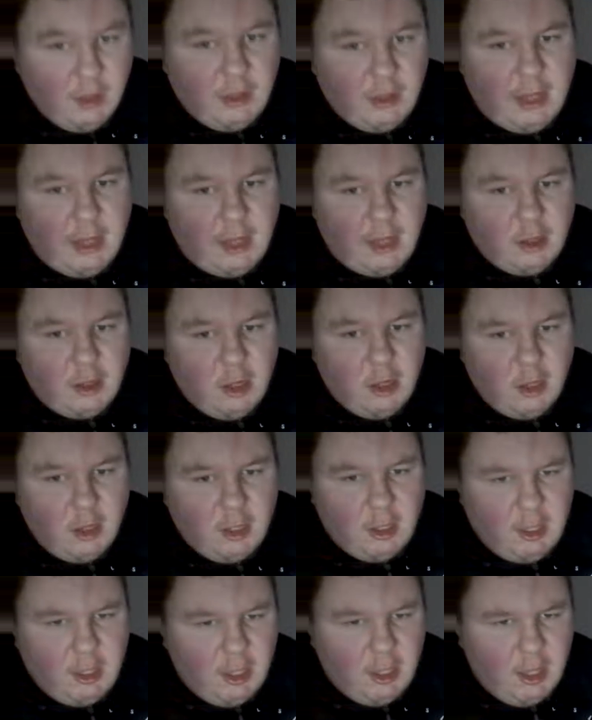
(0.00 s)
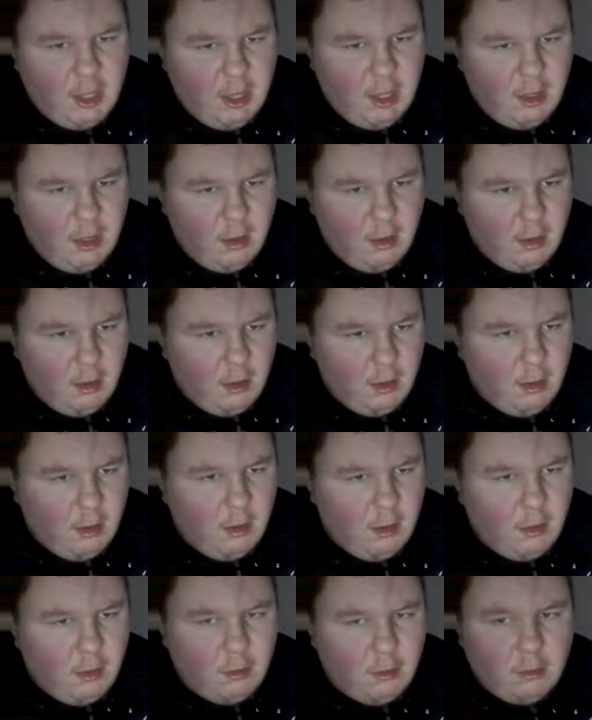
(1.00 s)
No, it's not here. I'm
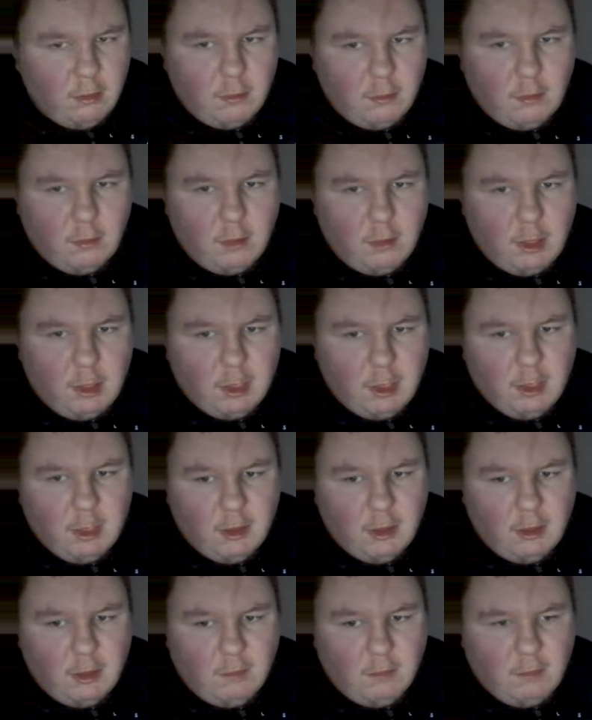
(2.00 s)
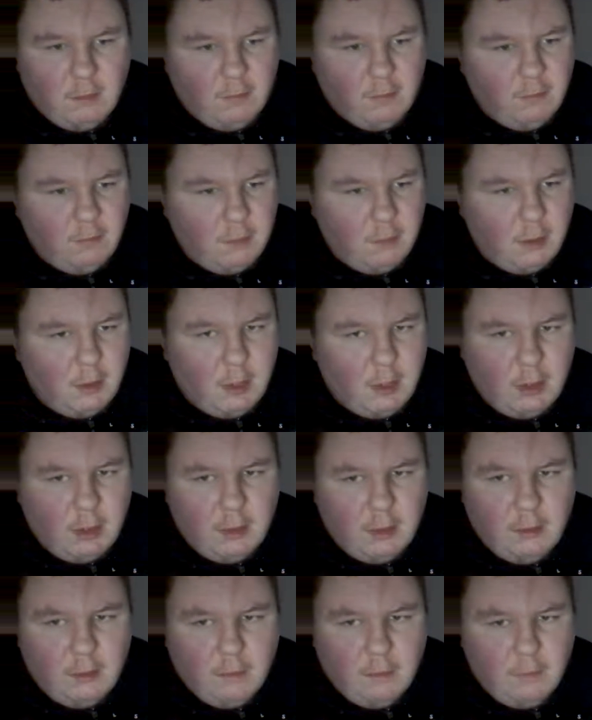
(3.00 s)
just checking something for a
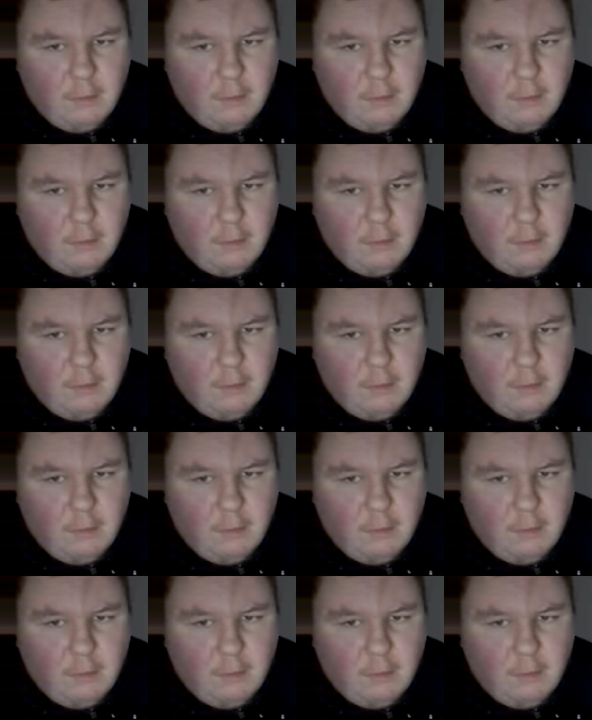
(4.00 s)
minute.